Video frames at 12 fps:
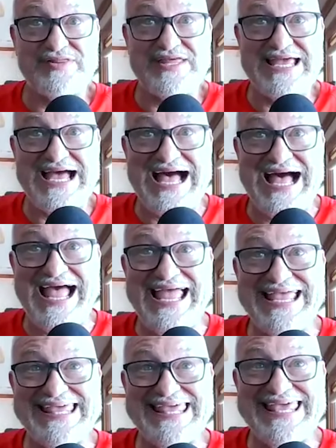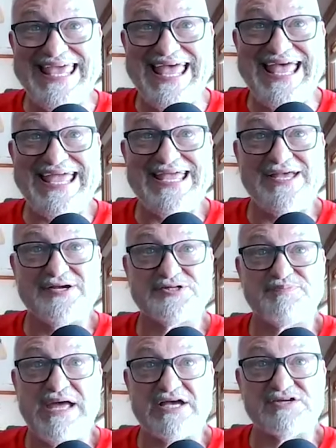The IEA
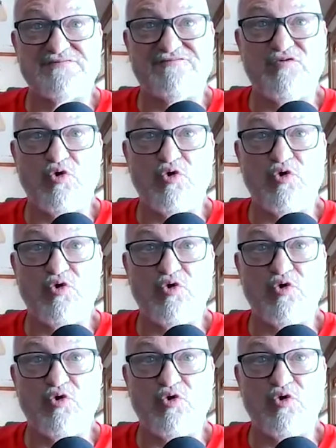expects